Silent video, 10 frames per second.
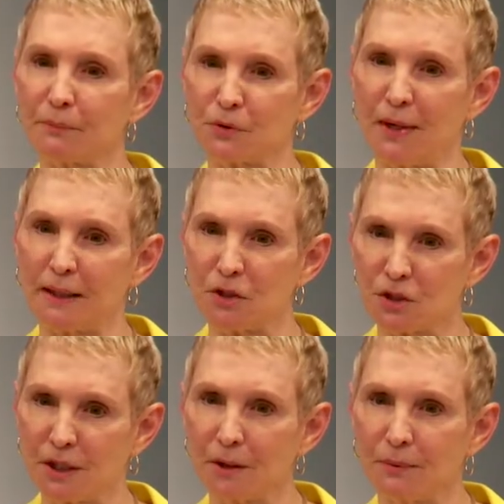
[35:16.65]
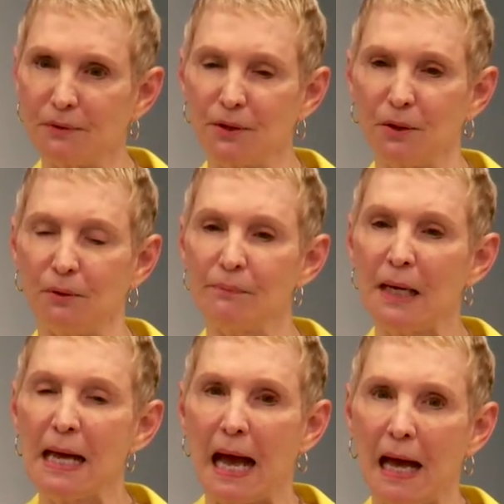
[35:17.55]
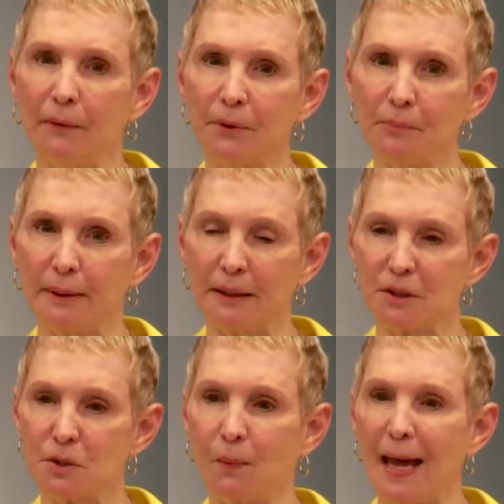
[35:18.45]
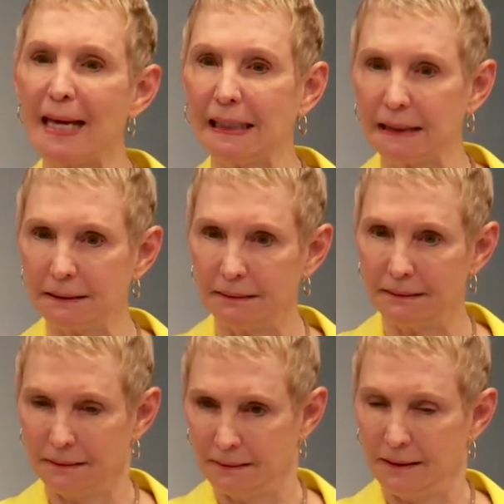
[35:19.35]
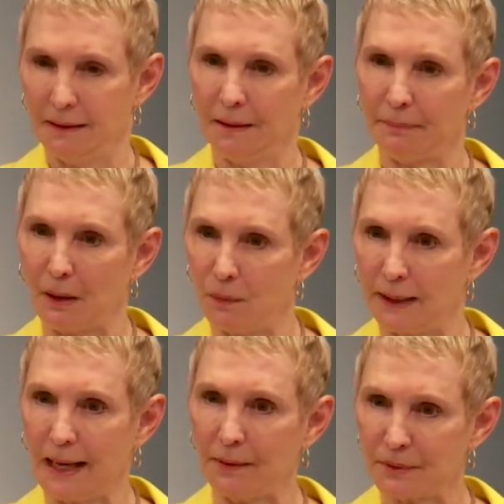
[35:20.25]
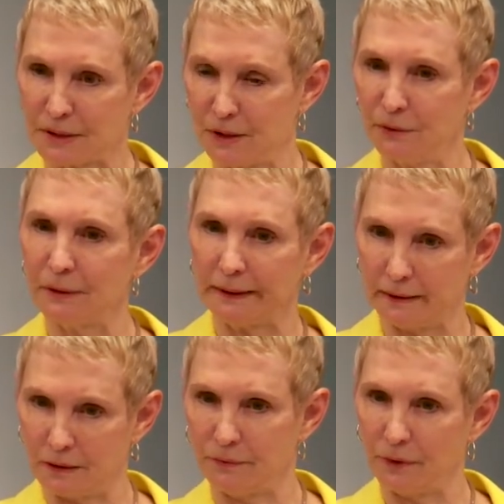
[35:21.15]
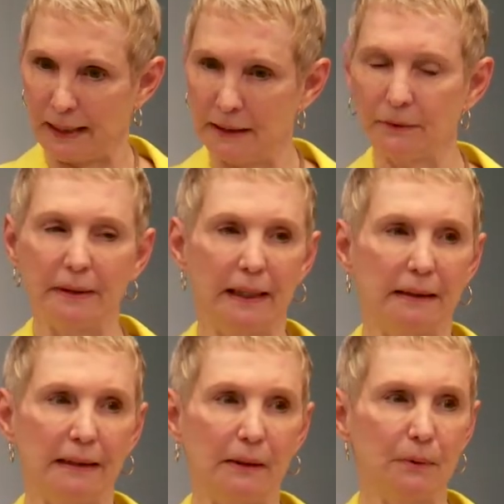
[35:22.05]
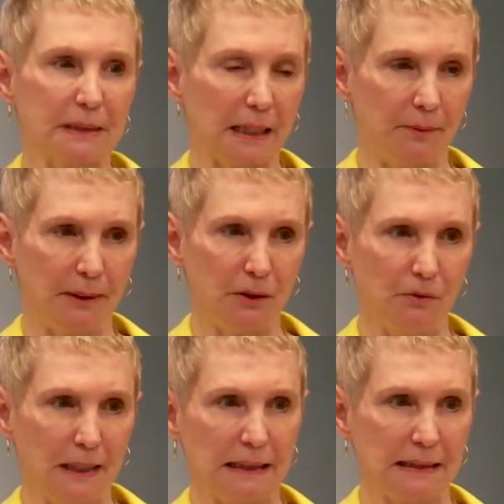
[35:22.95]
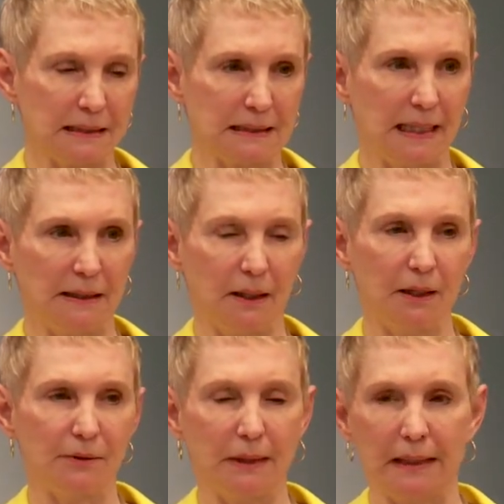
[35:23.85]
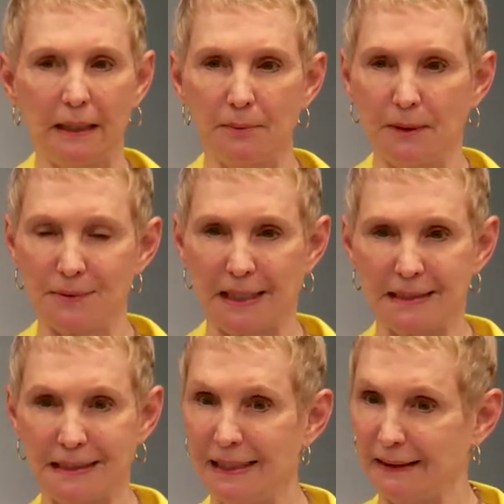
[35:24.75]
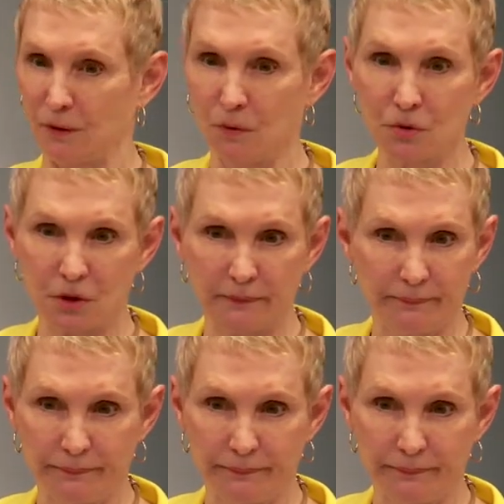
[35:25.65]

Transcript: I'm trying to share with you. I would have been swayed by what I was Googling on the internet, and they were telling me you need this and that and the other, and the enemy would say, see, I told you.